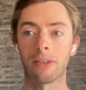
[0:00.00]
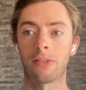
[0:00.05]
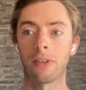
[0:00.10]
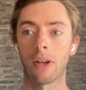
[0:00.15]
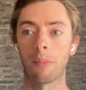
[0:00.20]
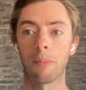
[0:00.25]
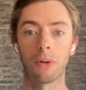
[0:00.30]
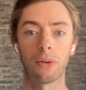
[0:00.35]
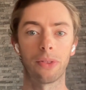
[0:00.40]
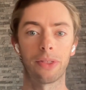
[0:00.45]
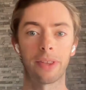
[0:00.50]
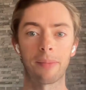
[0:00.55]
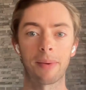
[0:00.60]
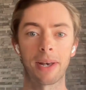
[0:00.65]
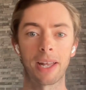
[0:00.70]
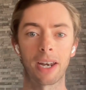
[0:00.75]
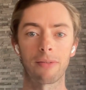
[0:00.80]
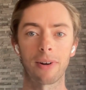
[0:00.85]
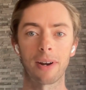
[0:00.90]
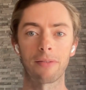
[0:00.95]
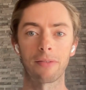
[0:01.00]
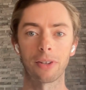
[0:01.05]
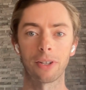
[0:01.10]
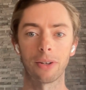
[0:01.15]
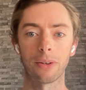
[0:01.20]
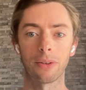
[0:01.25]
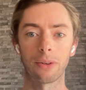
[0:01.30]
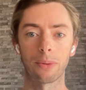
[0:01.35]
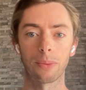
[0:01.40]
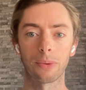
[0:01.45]
doubled the amount of
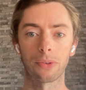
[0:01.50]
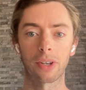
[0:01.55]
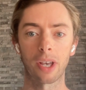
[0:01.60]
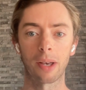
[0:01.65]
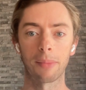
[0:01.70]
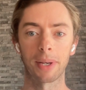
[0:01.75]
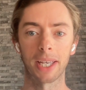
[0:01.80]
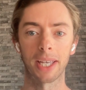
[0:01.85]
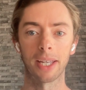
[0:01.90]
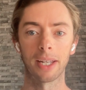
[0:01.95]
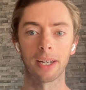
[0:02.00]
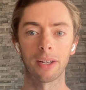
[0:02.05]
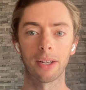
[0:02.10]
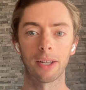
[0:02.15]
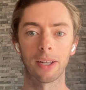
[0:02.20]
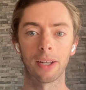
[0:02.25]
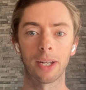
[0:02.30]
revenue that was coming in.